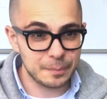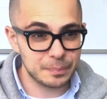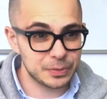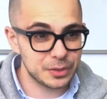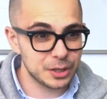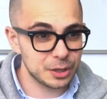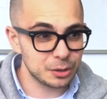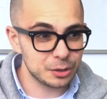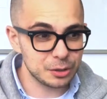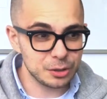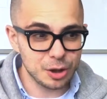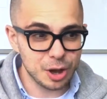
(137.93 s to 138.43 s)

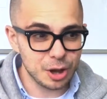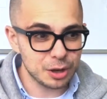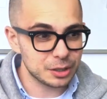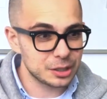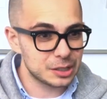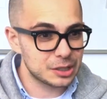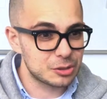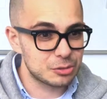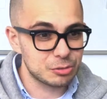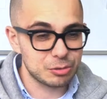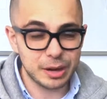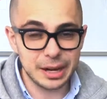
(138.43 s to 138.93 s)
They're
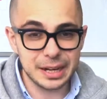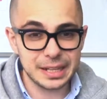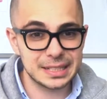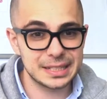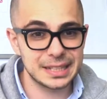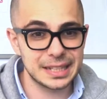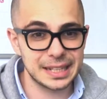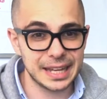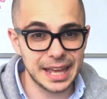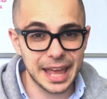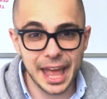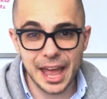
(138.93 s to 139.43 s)
not great
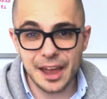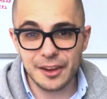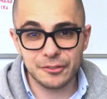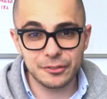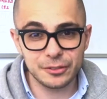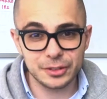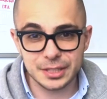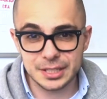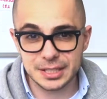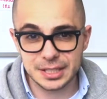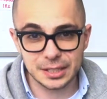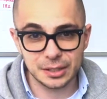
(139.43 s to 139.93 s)
at
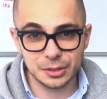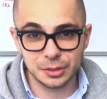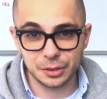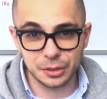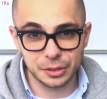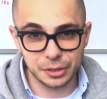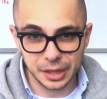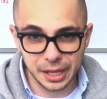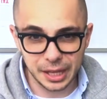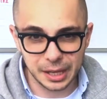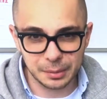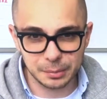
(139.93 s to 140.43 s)
every single
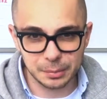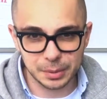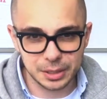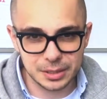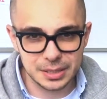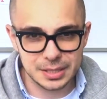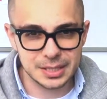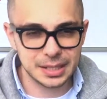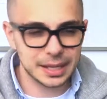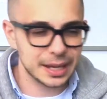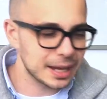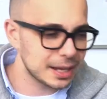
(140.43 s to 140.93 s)
thing
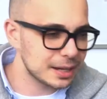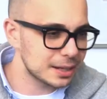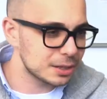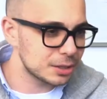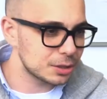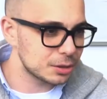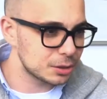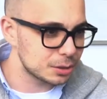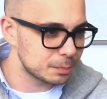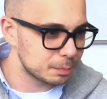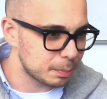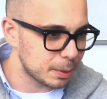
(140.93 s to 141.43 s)
because, again,
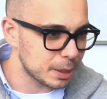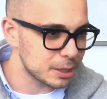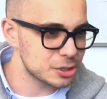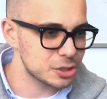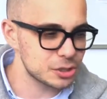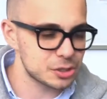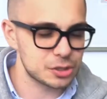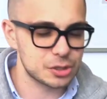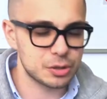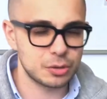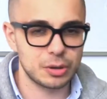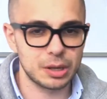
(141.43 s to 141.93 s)

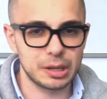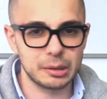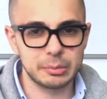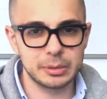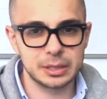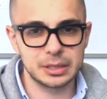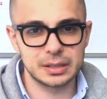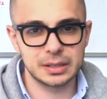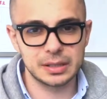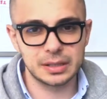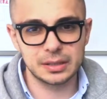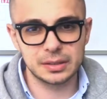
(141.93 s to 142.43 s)
budgets are
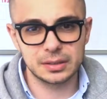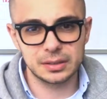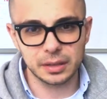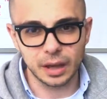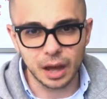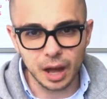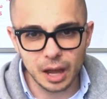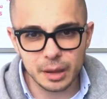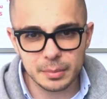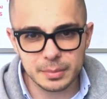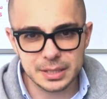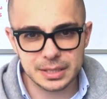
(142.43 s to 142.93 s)
limited,
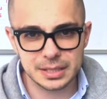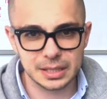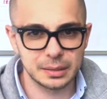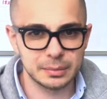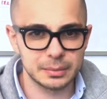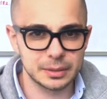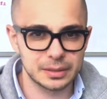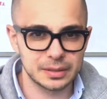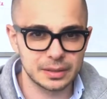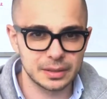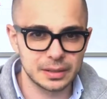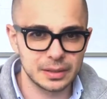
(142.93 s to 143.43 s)
time is
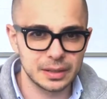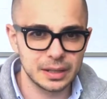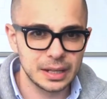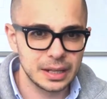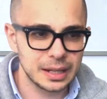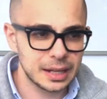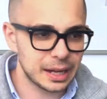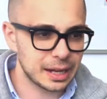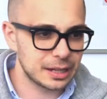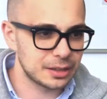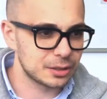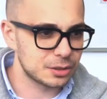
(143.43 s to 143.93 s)
limited,
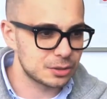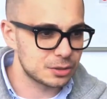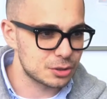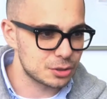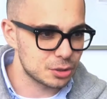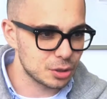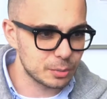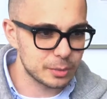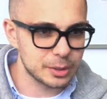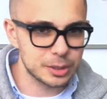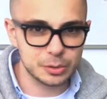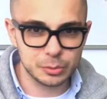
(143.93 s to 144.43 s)
and there are
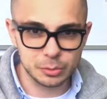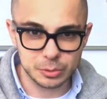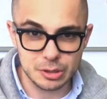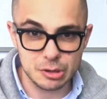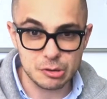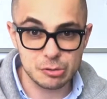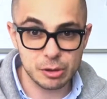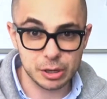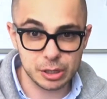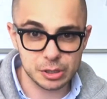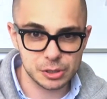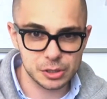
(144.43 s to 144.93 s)
so many
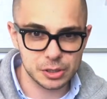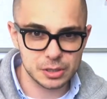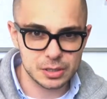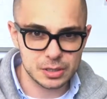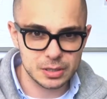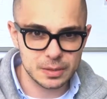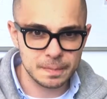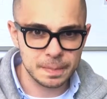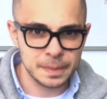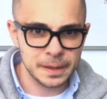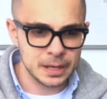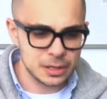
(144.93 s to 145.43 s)

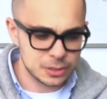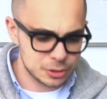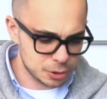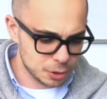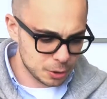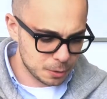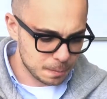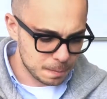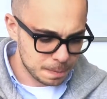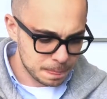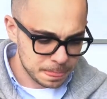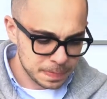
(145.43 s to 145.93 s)
restrictions.
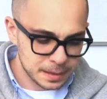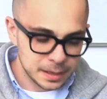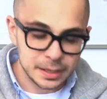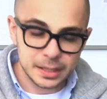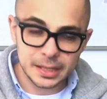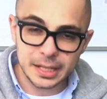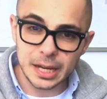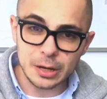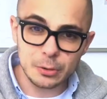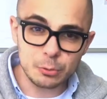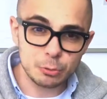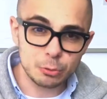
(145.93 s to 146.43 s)
So
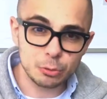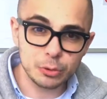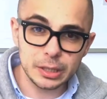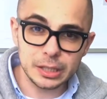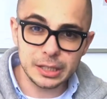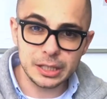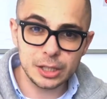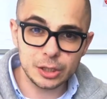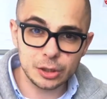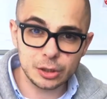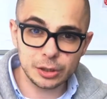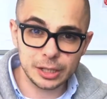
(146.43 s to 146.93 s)
get
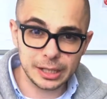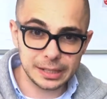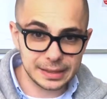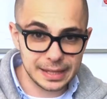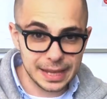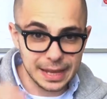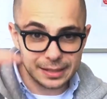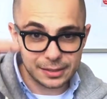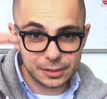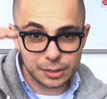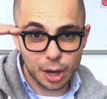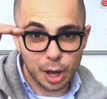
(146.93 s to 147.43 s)
really good at
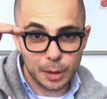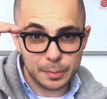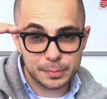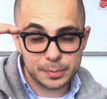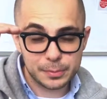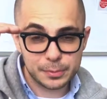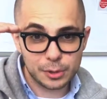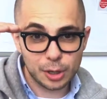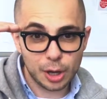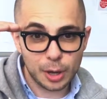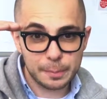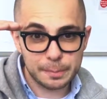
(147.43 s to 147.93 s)
that
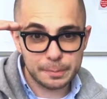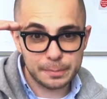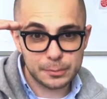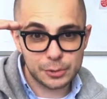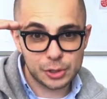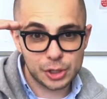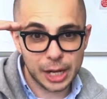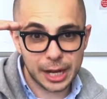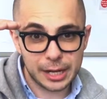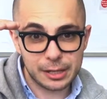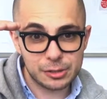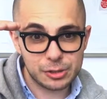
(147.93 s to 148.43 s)
top
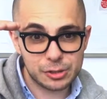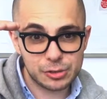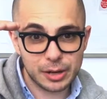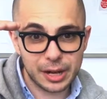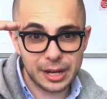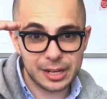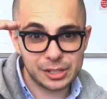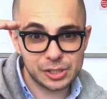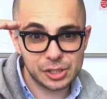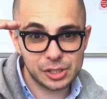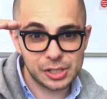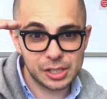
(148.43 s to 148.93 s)
channel
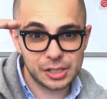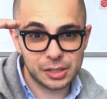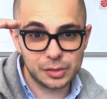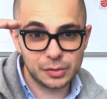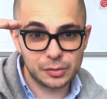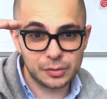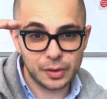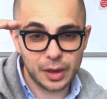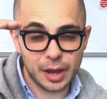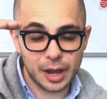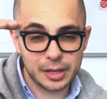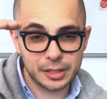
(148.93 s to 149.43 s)
strategy that
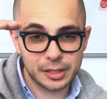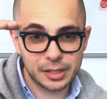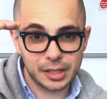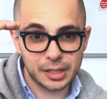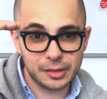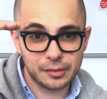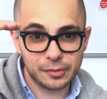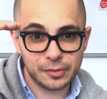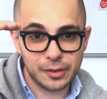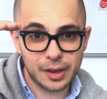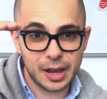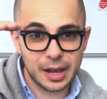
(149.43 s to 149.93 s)
you've
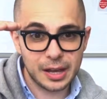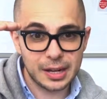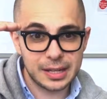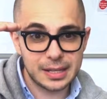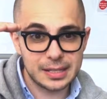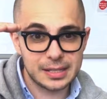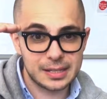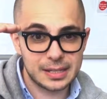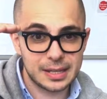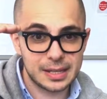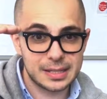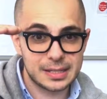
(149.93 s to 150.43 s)
identified
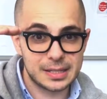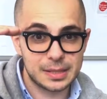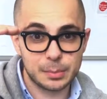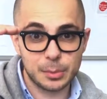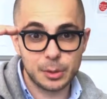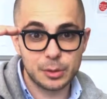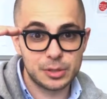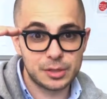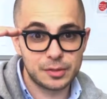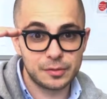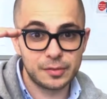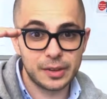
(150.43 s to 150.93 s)
as the
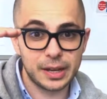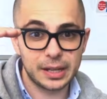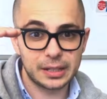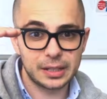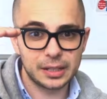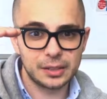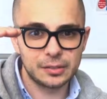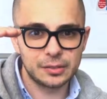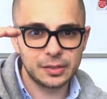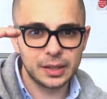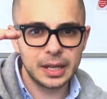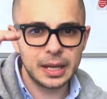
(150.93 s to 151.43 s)
most
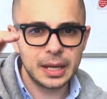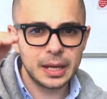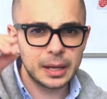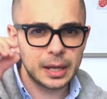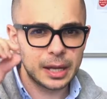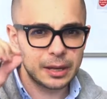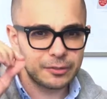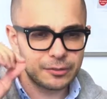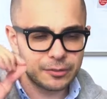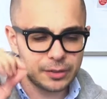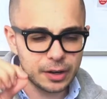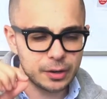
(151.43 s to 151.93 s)
effective.
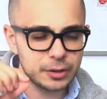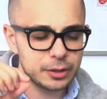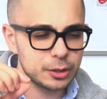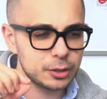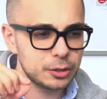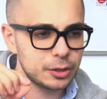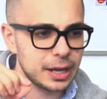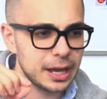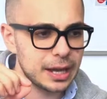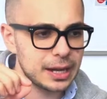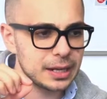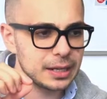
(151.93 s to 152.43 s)
Get very
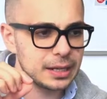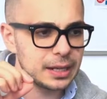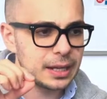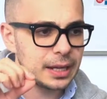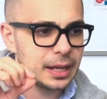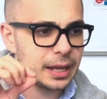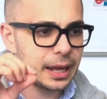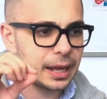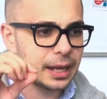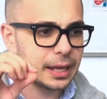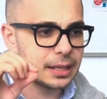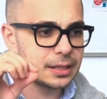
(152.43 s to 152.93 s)
good at it
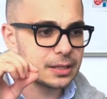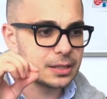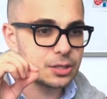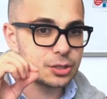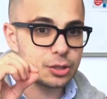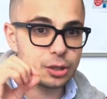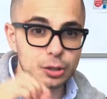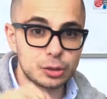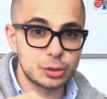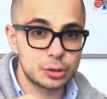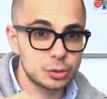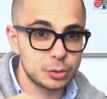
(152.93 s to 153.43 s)
and
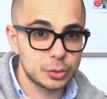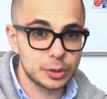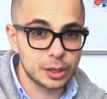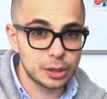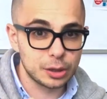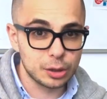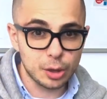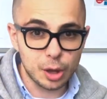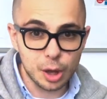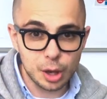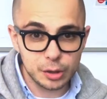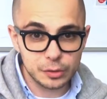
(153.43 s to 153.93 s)
start doing a
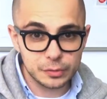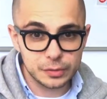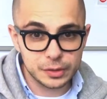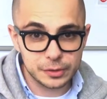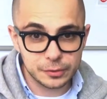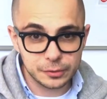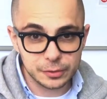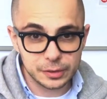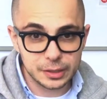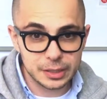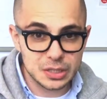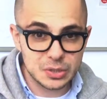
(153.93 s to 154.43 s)
lot of
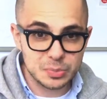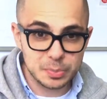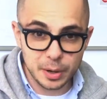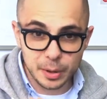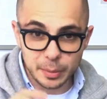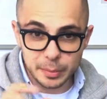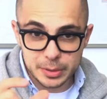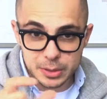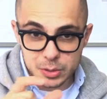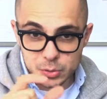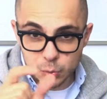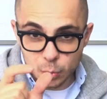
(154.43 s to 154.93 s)
different
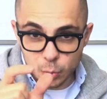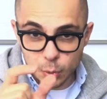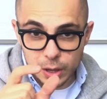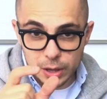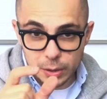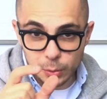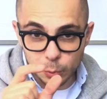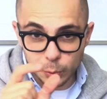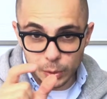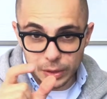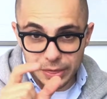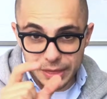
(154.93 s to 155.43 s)
experiments
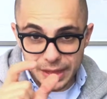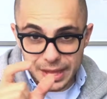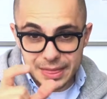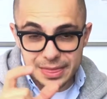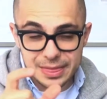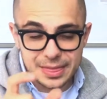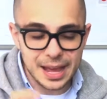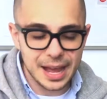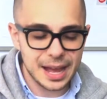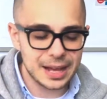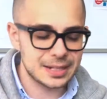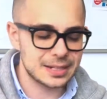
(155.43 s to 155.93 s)

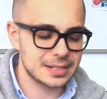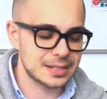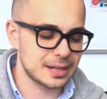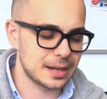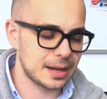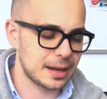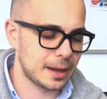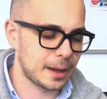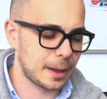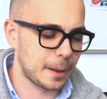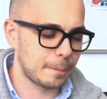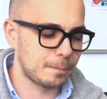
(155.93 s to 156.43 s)
within that
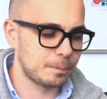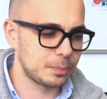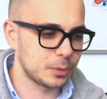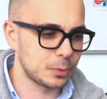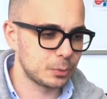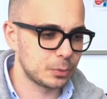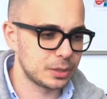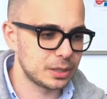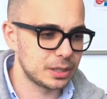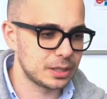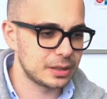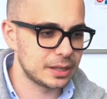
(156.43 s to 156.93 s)

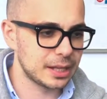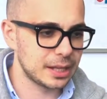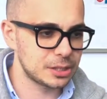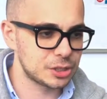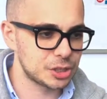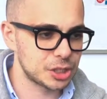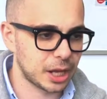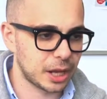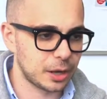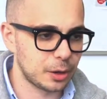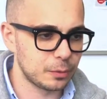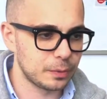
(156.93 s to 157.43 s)

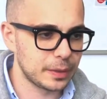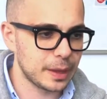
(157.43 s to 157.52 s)
channel.